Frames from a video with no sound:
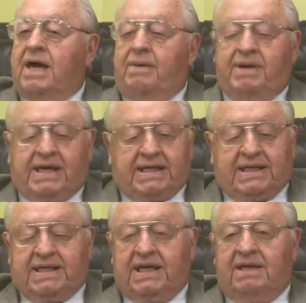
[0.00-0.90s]
began to
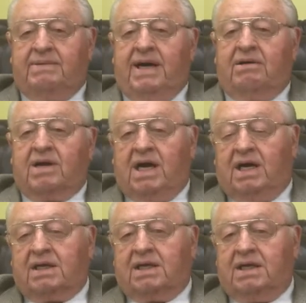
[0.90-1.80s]
tell him how
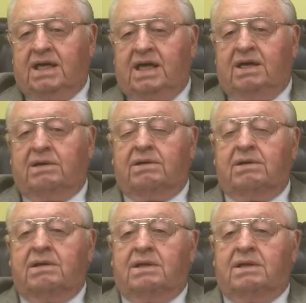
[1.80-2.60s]
God could heal,